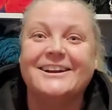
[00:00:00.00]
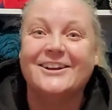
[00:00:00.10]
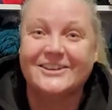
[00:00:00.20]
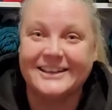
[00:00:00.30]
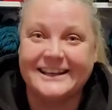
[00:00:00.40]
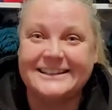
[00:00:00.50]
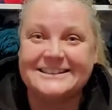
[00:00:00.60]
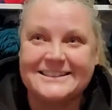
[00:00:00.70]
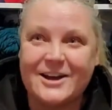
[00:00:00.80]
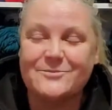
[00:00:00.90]
Her link is
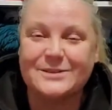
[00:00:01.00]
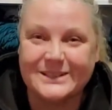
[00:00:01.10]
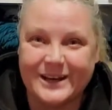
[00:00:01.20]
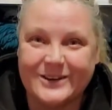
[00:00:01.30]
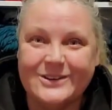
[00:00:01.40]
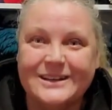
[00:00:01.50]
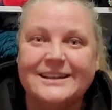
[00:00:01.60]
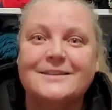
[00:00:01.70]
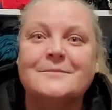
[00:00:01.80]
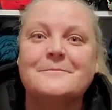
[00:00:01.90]
down below
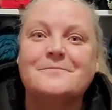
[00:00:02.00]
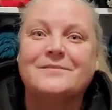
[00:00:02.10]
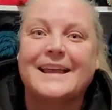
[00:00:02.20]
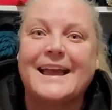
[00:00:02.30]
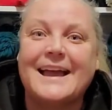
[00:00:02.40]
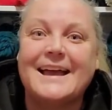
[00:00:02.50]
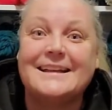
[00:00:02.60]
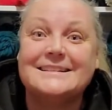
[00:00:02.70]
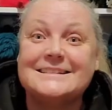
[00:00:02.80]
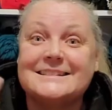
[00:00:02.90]

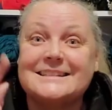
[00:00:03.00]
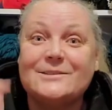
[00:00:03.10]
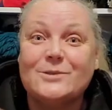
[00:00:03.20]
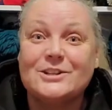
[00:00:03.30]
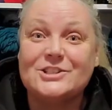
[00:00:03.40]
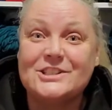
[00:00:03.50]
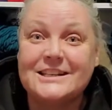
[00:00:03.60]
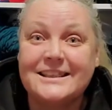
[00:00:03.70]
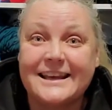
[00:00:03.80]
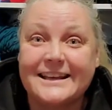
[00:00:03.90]
and see what she
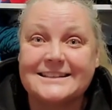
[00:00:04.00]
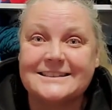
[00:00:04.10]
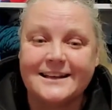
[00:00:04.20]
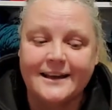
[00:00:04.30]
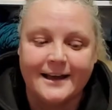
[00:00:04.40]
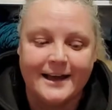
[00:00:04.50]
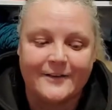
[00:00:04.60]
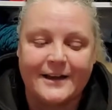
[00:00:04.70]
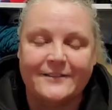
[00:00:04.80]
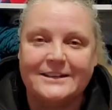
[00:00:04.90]
thinks of
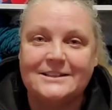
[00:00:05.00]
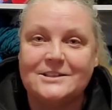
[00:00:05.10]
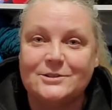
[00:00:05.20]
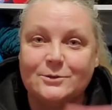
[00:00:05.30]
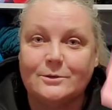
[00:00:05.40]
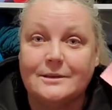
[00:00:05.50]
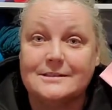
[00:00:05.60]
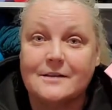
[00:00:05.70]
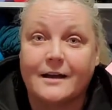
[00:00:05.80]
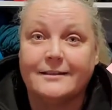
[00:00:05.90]
having to do the
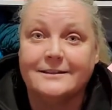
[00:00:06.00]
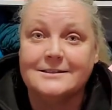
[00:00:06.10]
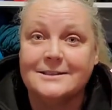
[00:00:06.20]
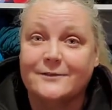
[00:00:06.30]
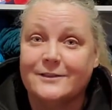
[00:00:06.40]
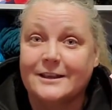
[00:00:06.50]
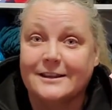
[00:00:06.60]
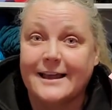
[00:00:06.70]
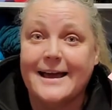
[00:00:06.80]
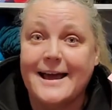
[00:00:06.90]
silence of the
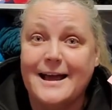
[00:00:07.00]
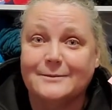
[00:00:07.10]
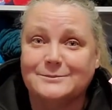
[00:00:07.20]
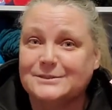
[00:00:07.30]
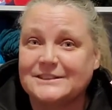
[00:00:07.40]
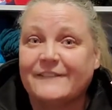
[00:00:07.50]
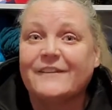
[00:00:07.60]
lambs.